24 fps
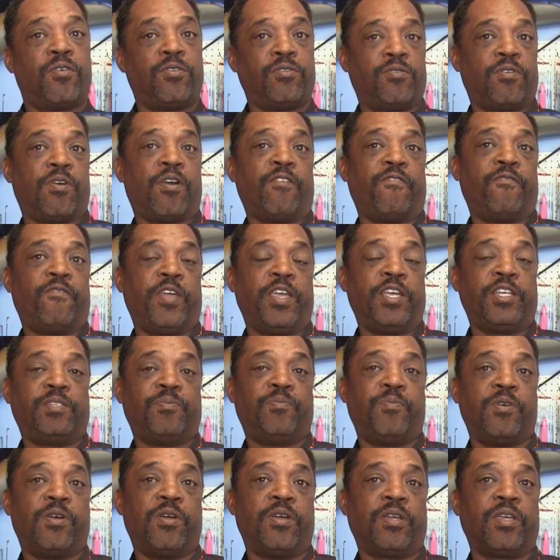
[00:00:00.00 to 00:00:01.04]
onto our
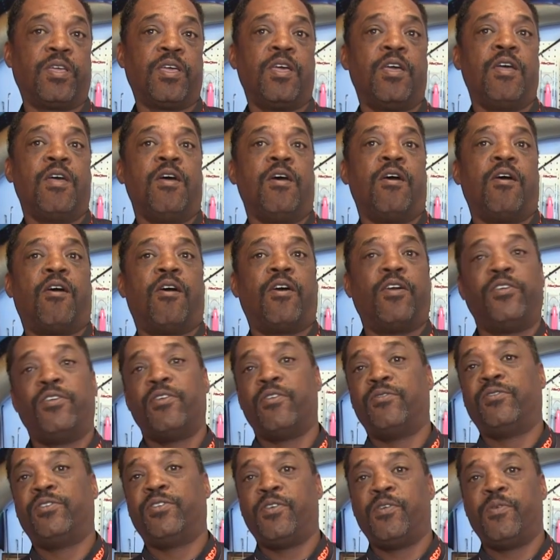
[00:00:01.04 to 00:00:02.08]
Facebook, our
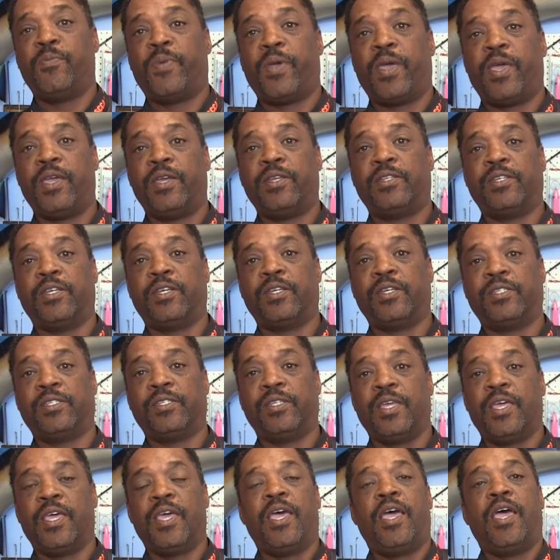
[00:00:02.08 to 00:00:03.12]
YouTube
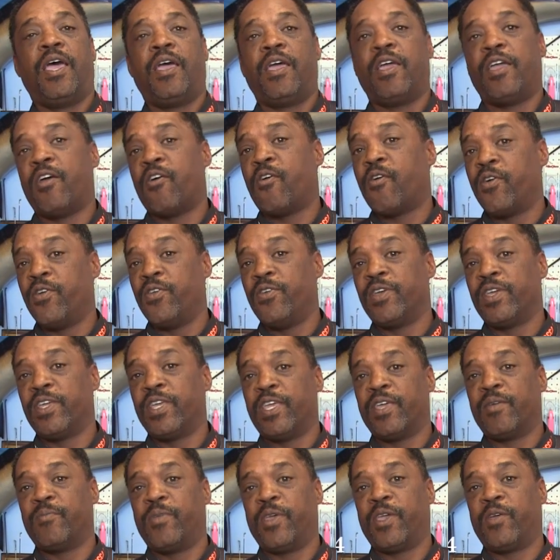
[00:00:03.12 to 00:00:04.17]
pages, or you can
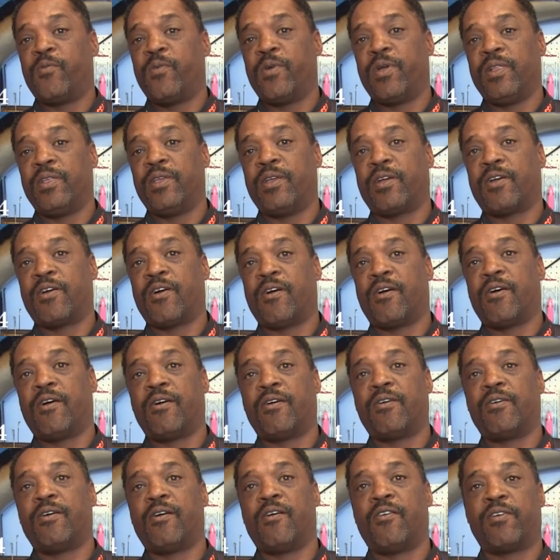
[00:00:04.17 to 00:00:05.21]
give Big Willie a
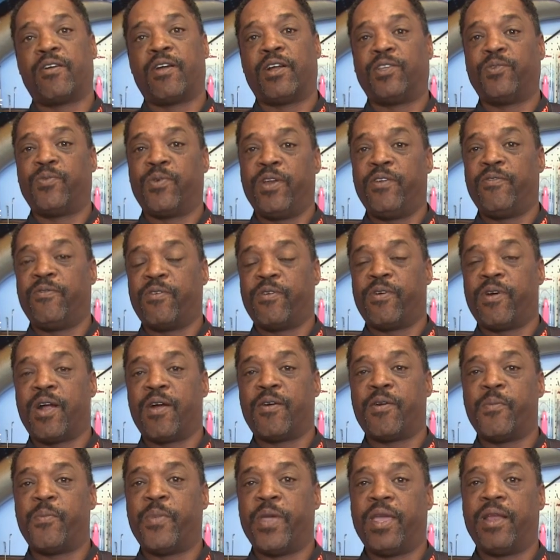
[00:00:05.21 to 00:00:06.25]
call on our
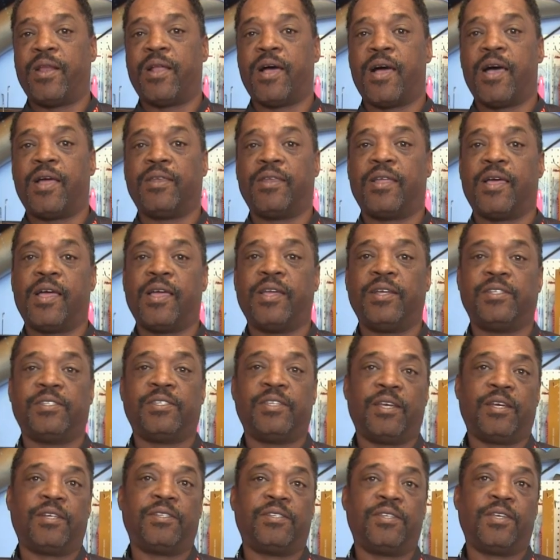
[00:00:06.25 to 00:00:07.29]
24-hour bait hotline,
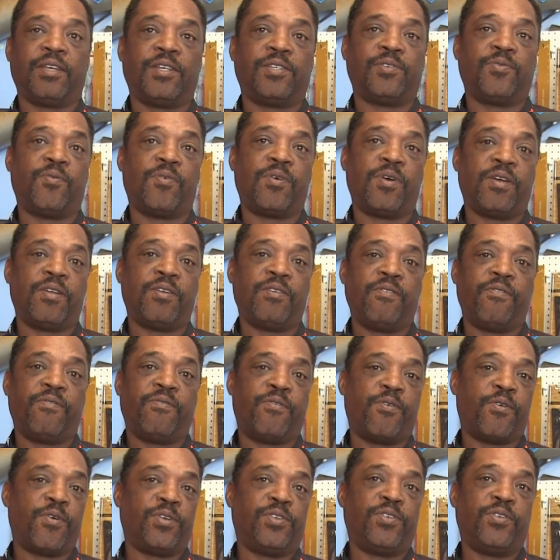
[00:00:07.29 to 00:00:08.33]

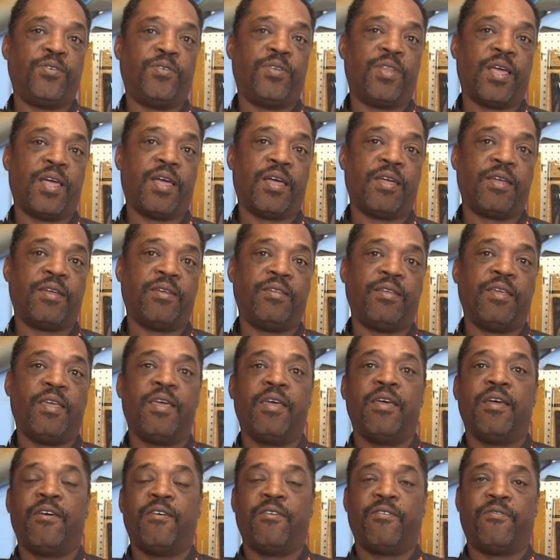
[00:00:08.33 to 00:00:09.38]

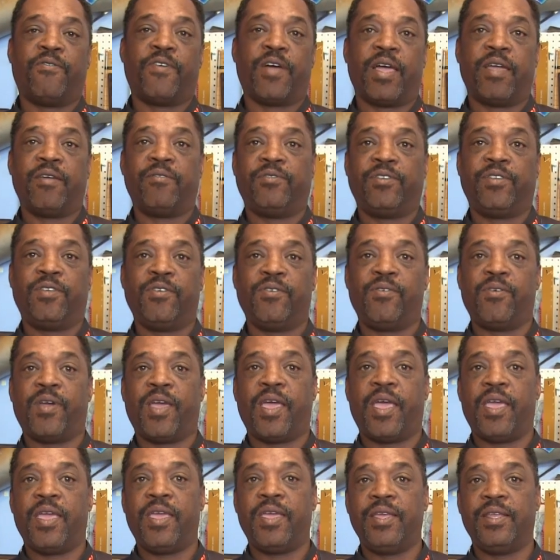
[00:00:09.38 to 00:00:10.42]

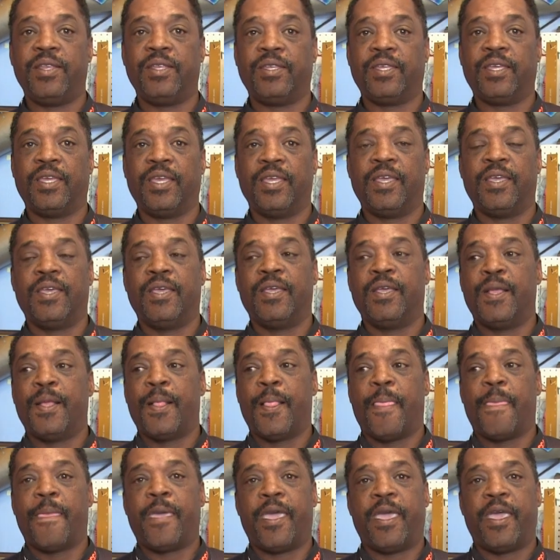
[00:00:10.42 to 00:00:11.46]
661-429-5228,
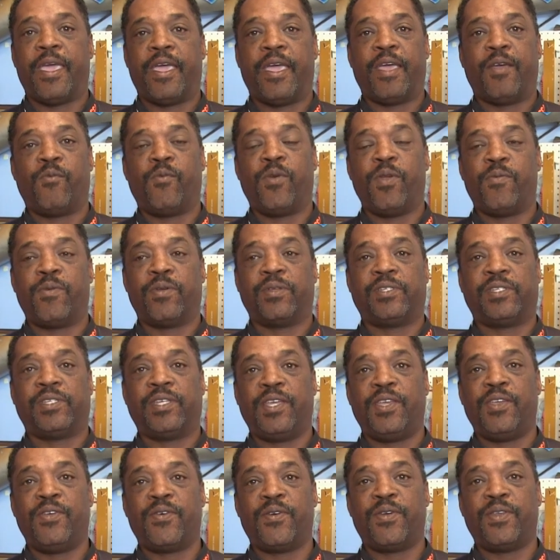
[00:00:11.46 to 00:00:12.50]
and we will
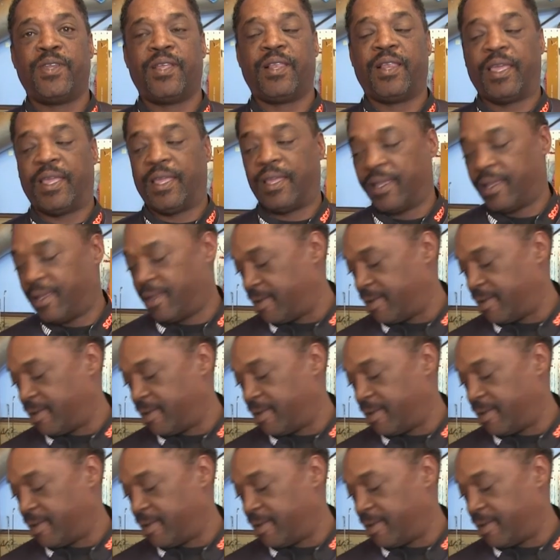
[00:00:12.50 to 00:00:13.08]
see you on the lake.